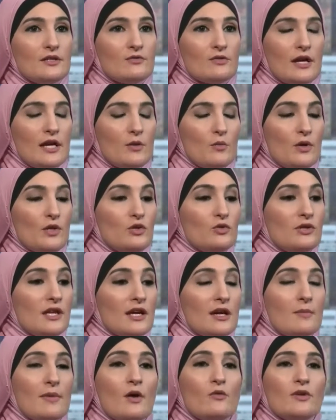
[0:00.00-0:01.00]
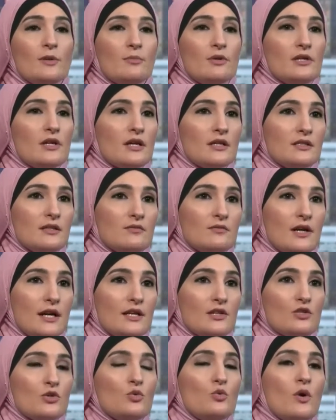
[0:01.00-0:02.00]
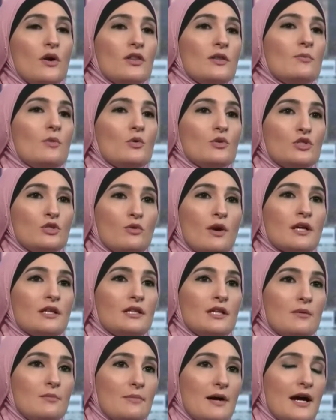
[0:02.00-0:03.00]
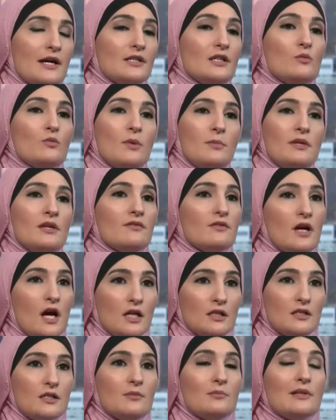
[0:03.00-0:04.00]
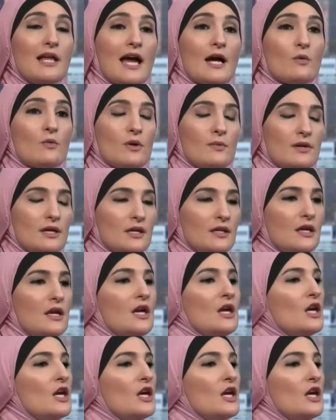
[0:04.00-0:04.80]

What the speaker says: right? When you think about reproductive rights, who are the most directly impacted? Women of color, black women.